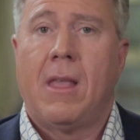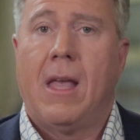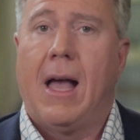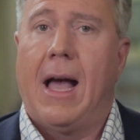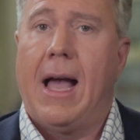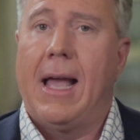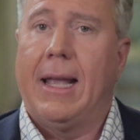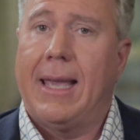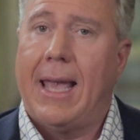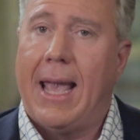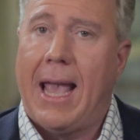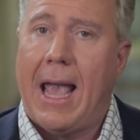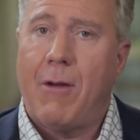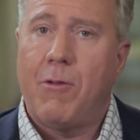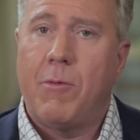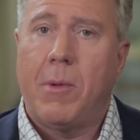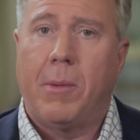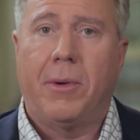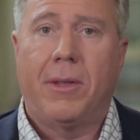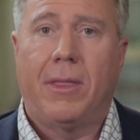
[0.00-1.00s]
I can't
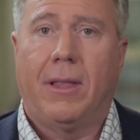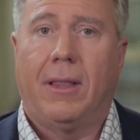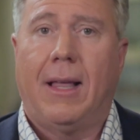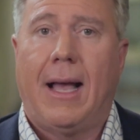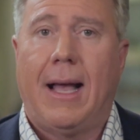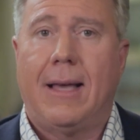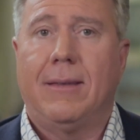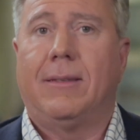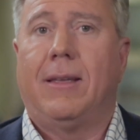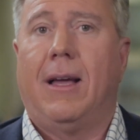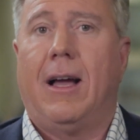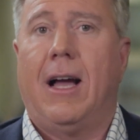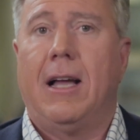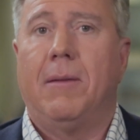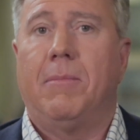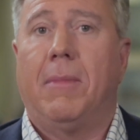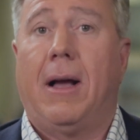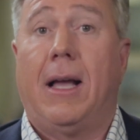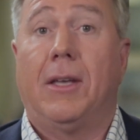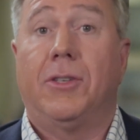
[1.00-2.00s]
remember the last
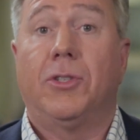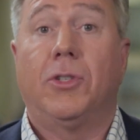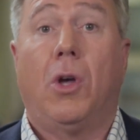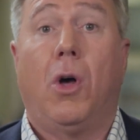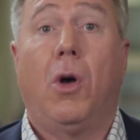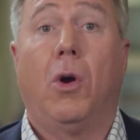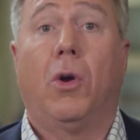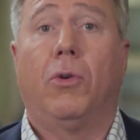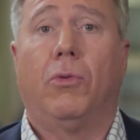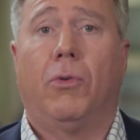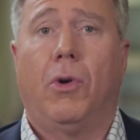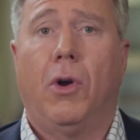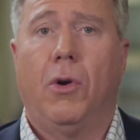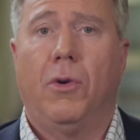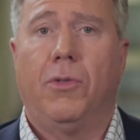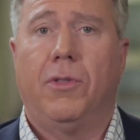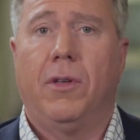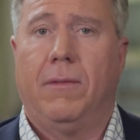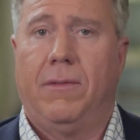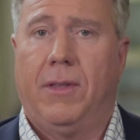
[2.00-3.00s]
time I saw
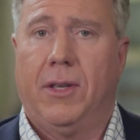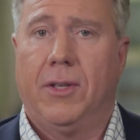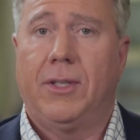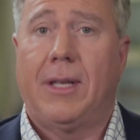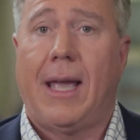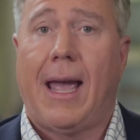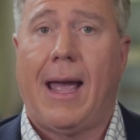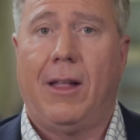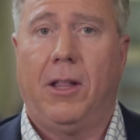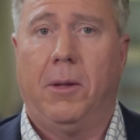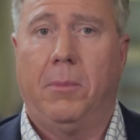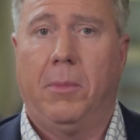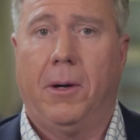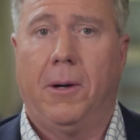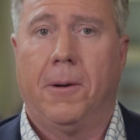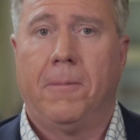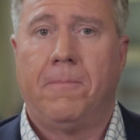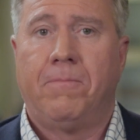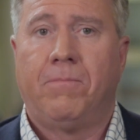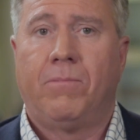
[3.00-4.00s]
growth of this
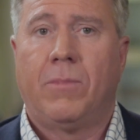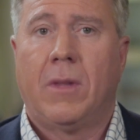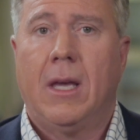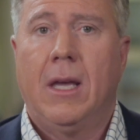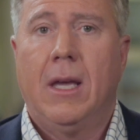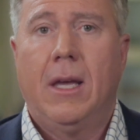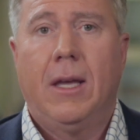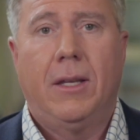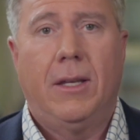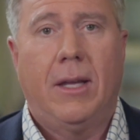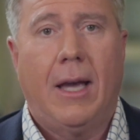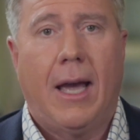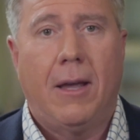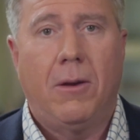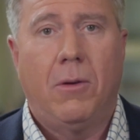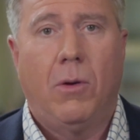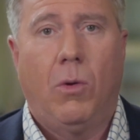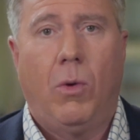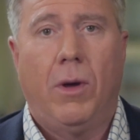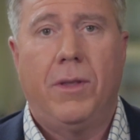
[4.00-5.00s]
caliber. Yet,
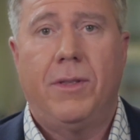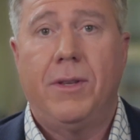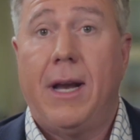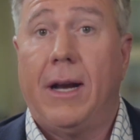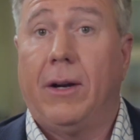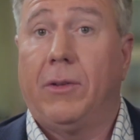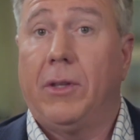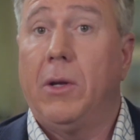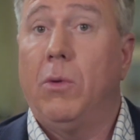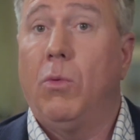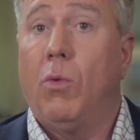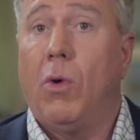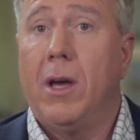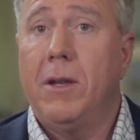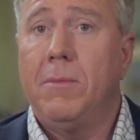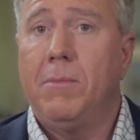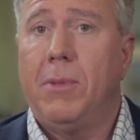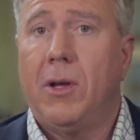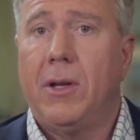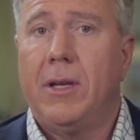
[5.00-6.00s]
with nearly
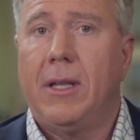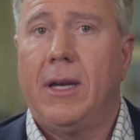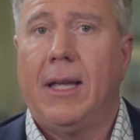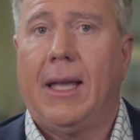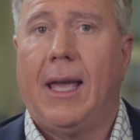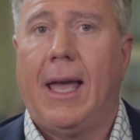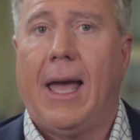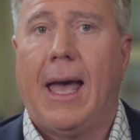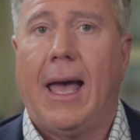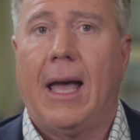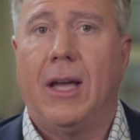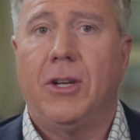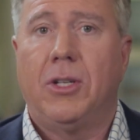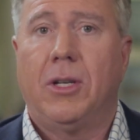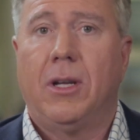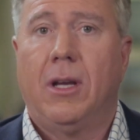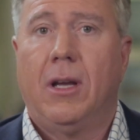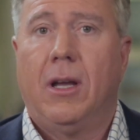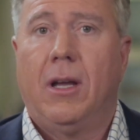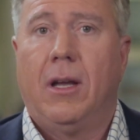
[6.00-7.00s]
$1 billion in cash
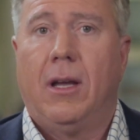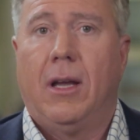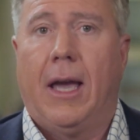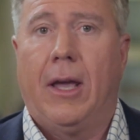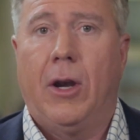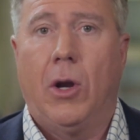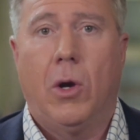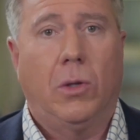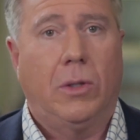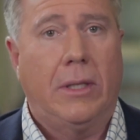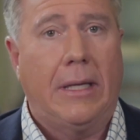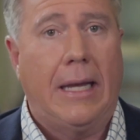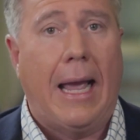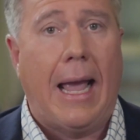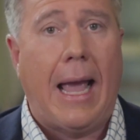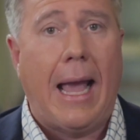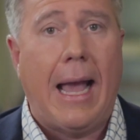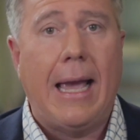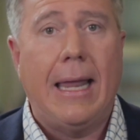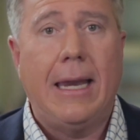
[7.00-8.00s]
and only
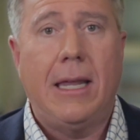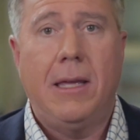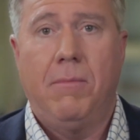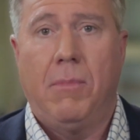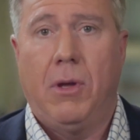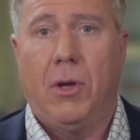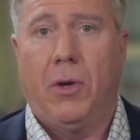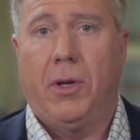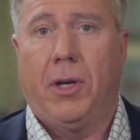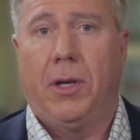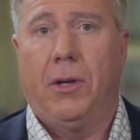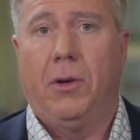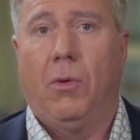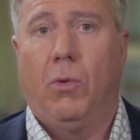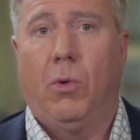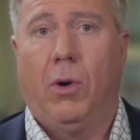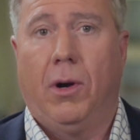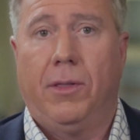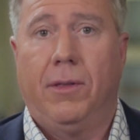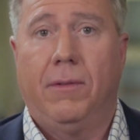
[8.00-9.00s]
$80 million
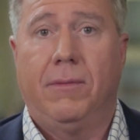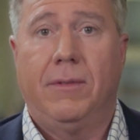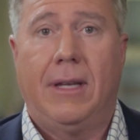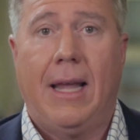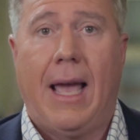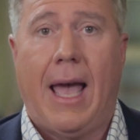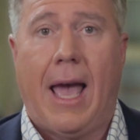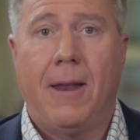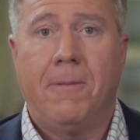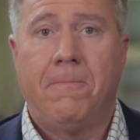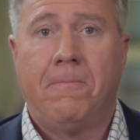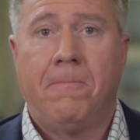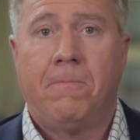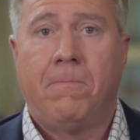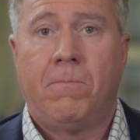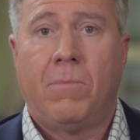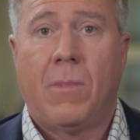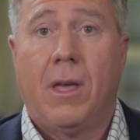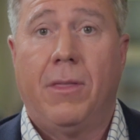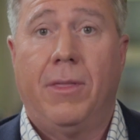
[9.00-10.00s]
worth of debt,
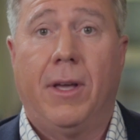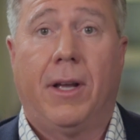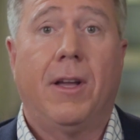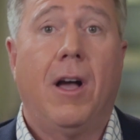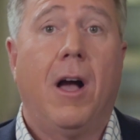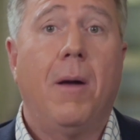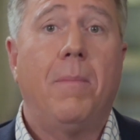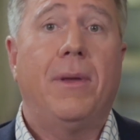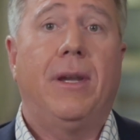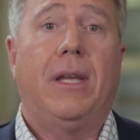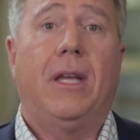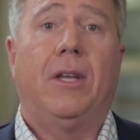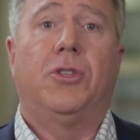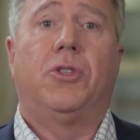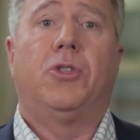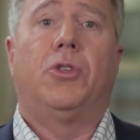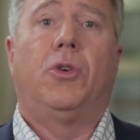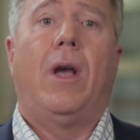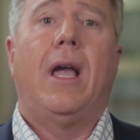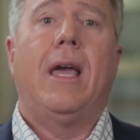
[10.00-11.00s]
the company is
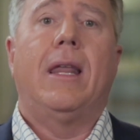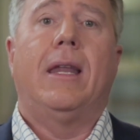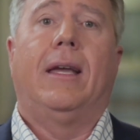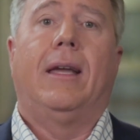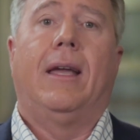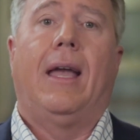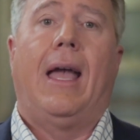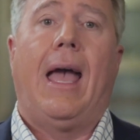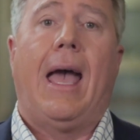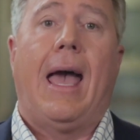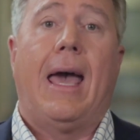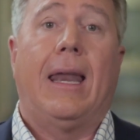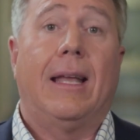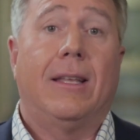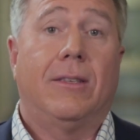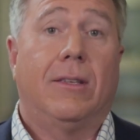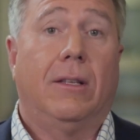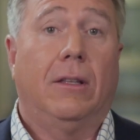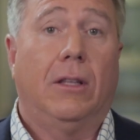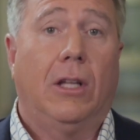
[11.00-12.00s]
trading at
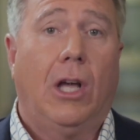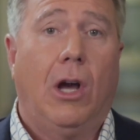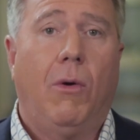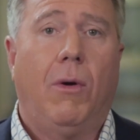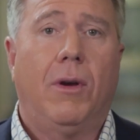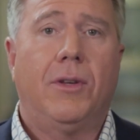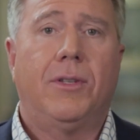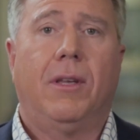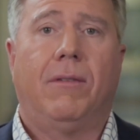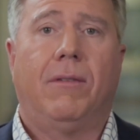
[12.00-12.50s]
its lowest